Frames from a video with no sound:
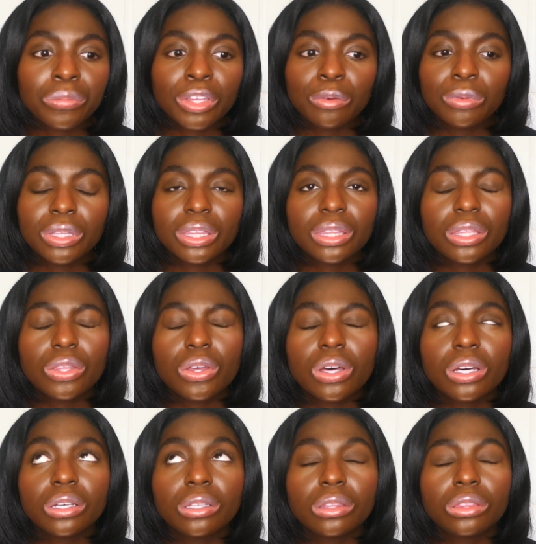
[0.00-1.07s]
with
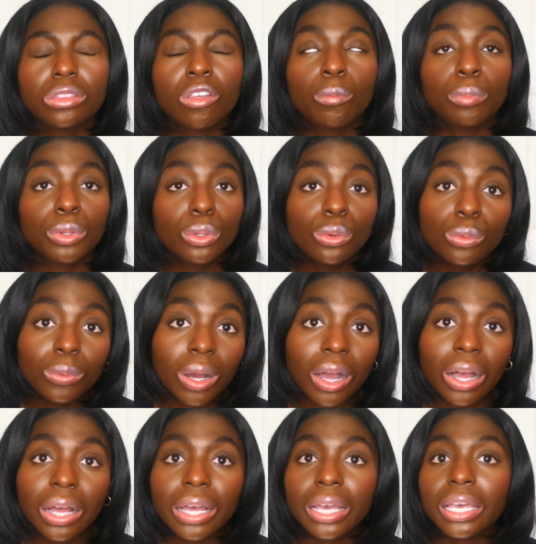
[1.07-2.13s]
the blue
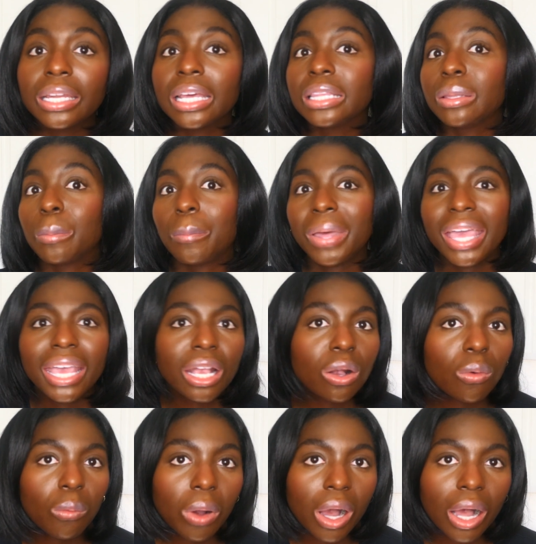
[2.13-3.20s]
one and the pink
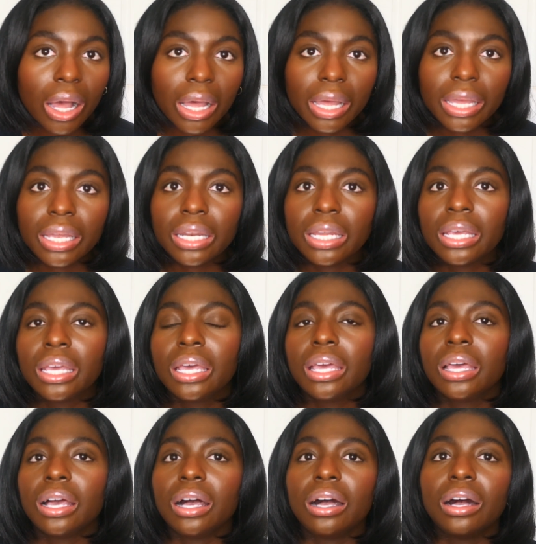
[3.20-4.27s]
one,
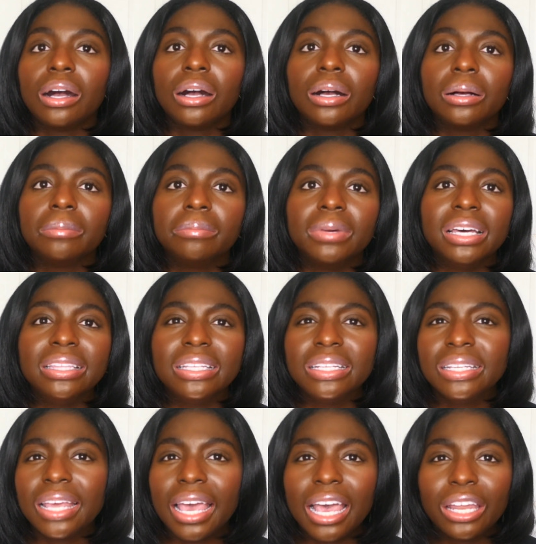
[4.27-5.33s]
and the
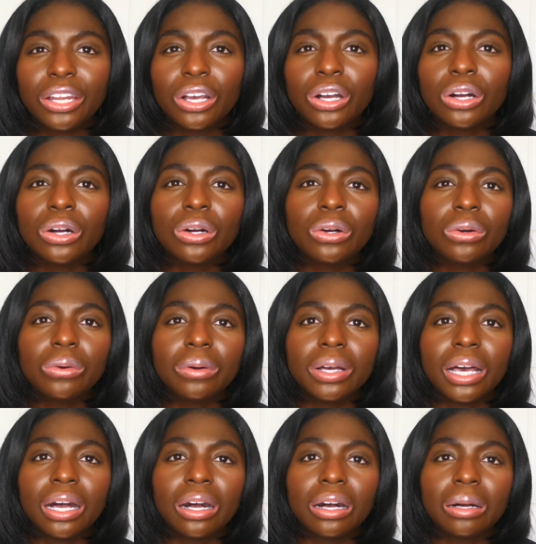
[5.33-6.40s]
nano.
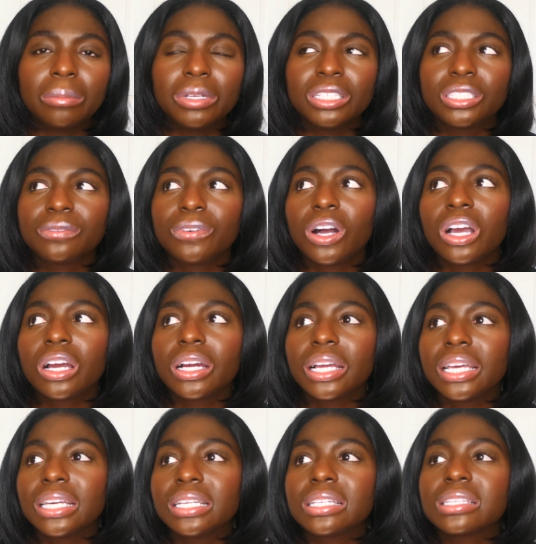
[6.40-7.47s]
As far
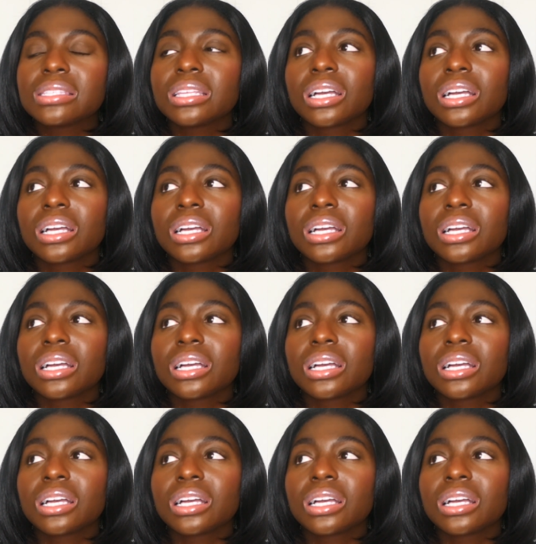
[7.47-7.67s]
as the